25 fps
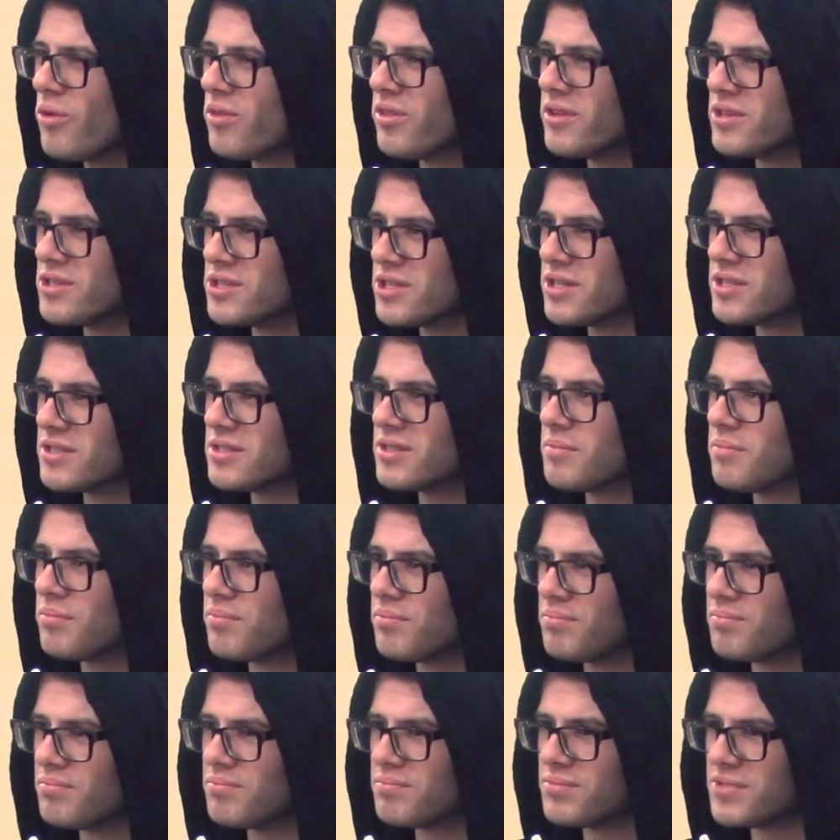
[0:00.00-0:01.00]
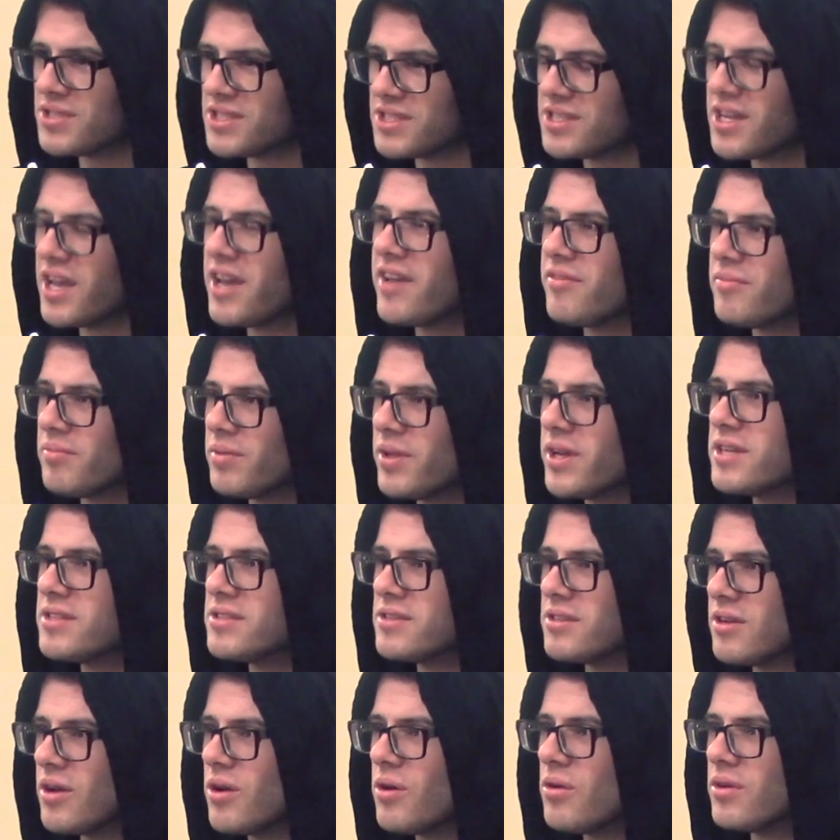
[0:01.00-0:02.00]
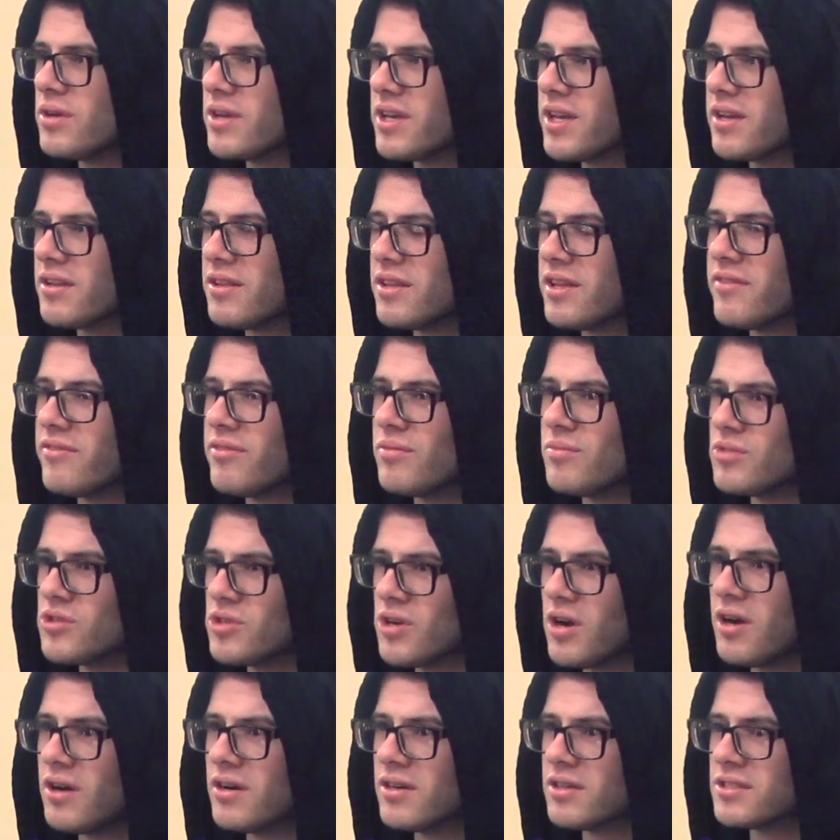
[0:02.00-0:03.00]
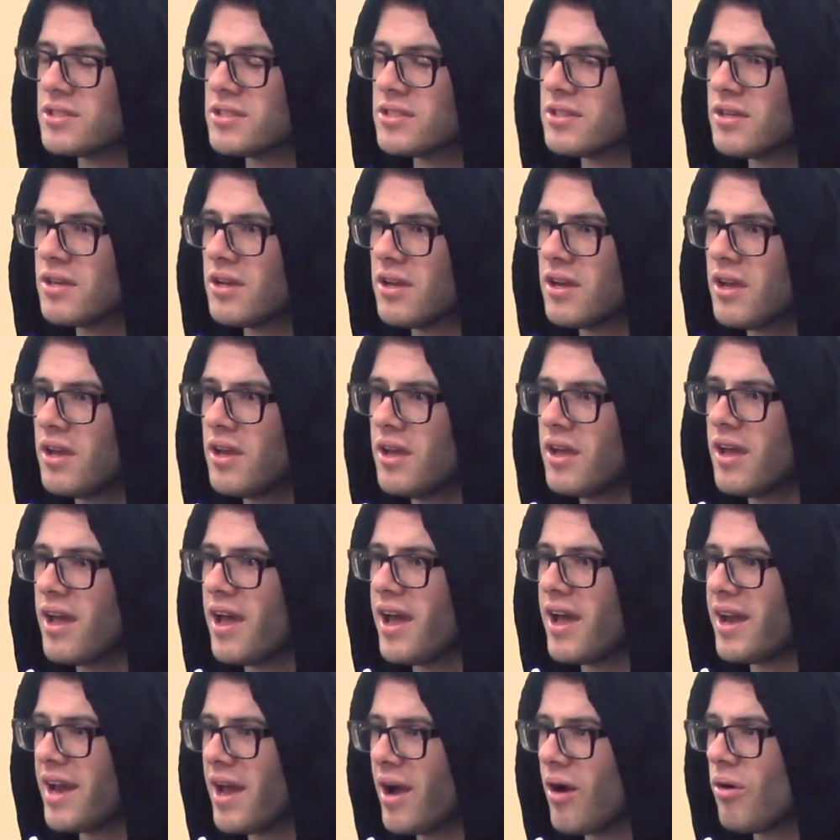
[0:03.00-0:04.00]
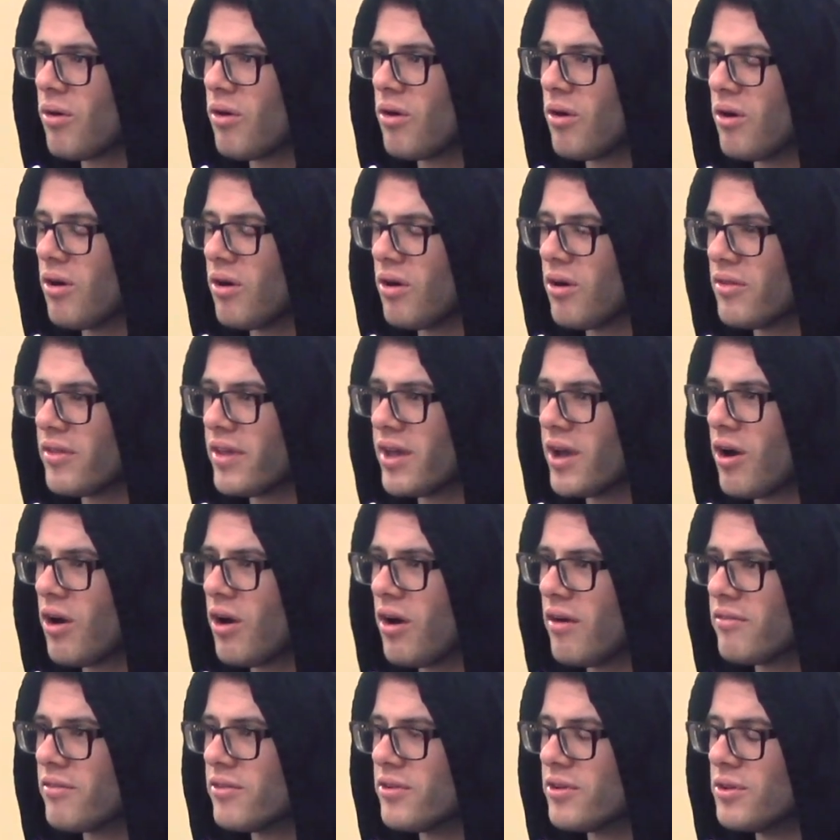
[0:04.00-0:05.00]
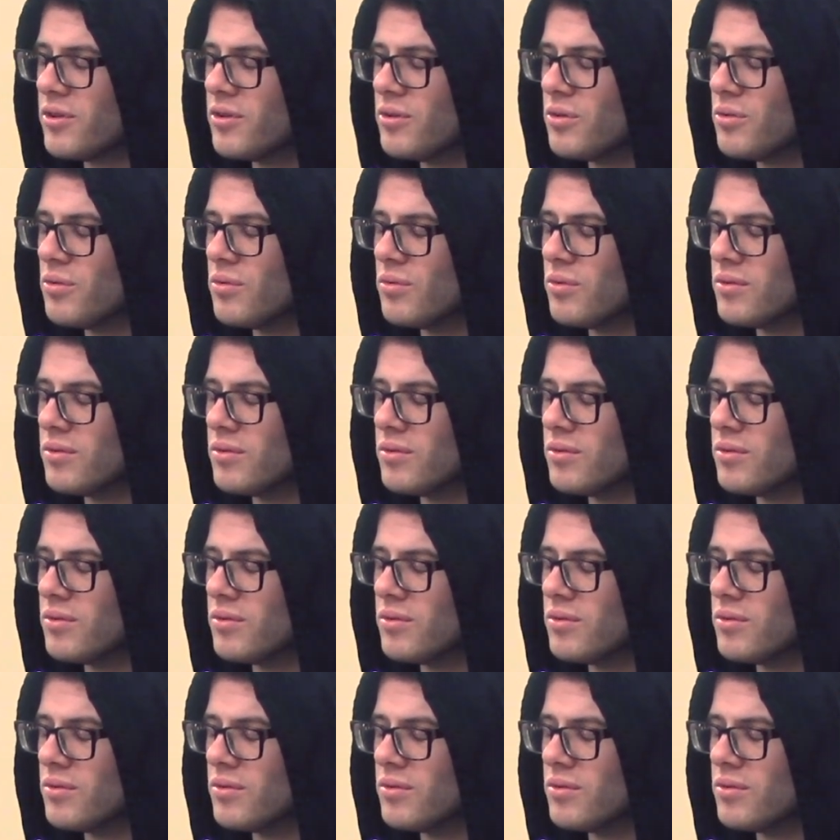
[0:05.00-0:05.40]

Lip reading: than just a safe place to go to get clean from drugs and alcohol. They offer you